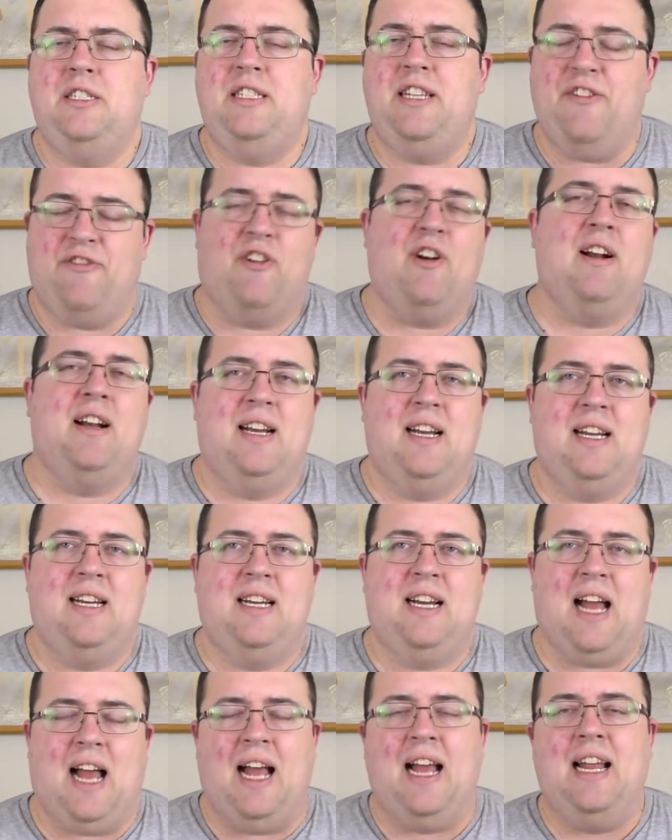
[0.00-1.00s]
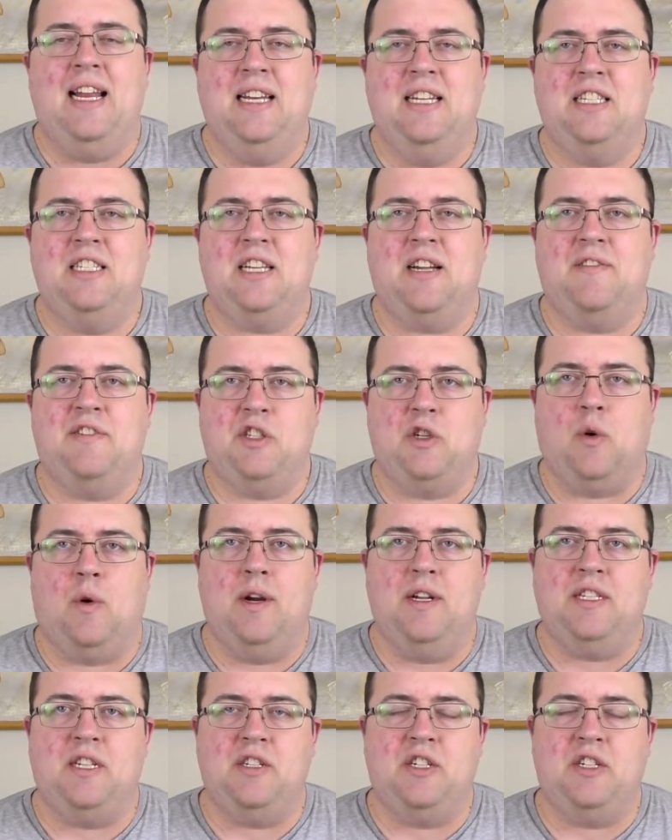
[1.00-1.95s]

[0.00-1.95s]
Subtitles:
different kinds of stories.